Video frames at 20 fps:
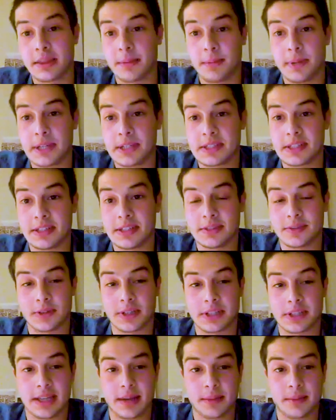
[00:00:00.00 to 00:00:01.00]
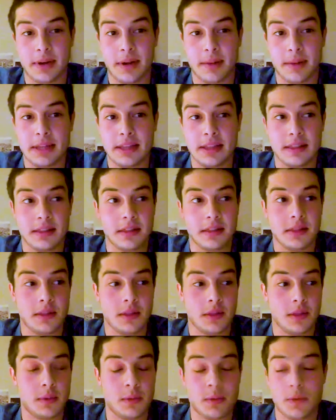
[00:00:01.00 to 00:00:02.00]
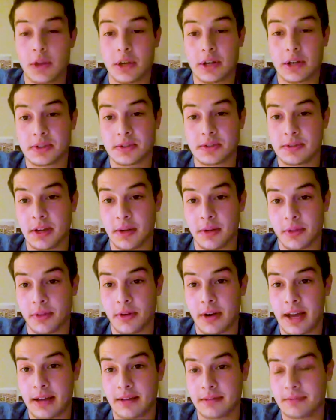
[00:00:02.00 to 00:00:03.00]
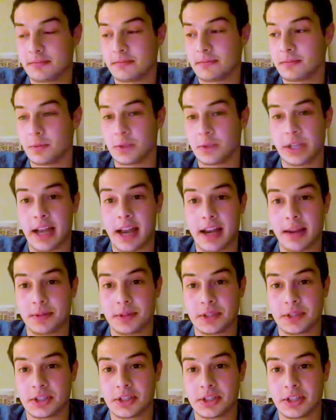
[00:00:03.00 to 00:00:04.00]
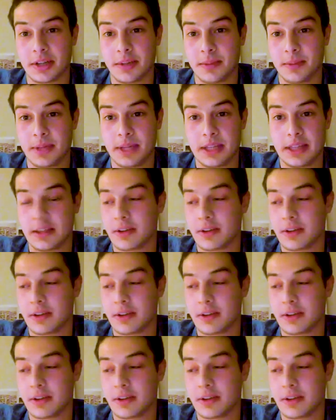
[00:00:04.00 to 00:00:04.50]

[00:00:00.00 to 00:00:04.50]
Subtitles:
the Pistons, for example, I mean, they're not really in any position to compete.